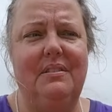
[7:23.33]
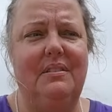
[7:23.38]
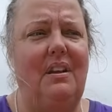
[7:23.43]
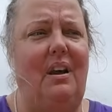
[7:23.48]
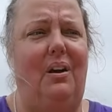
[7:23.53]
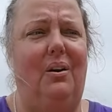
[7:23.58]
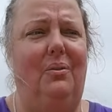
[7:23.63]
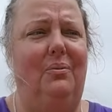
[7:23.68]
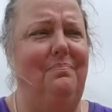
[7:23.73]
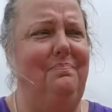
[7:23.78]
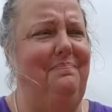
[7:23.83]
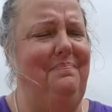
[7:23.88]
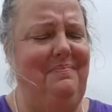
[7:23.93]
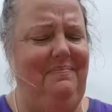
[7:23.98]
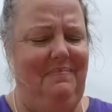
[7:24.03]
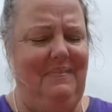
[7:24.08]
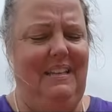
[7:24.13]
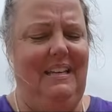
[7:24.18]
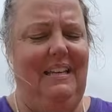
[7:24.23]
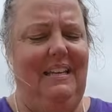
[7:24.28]
No,
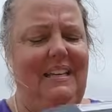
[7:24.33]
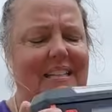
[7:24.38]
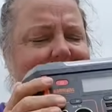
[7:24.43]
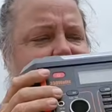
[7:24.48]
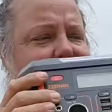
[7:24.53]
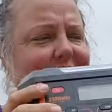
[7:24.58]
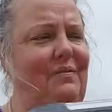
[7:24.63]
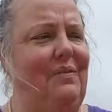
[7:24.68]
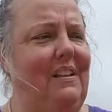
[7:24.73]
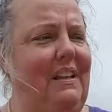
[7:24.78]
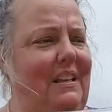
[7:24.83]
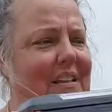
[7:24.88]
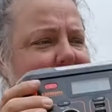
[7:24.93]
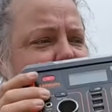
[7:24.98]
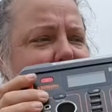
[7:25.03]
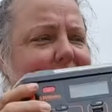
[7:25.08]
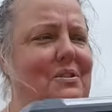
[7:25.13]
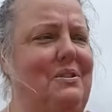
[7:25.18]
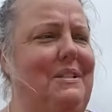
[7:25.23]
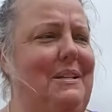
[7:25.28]
it doesn't feel like it's
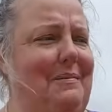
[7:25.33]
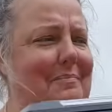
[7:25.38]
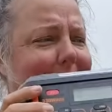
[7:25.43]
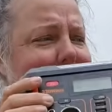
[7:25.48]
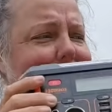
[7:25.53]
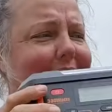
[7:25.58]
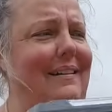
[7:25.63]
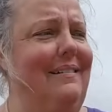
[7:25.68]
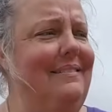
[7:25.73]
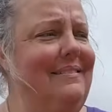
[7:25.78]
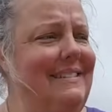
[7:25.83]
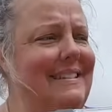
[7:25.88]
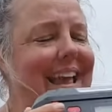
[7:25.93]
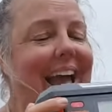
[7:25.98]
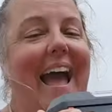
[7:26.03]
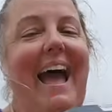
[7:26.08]
13 pounds.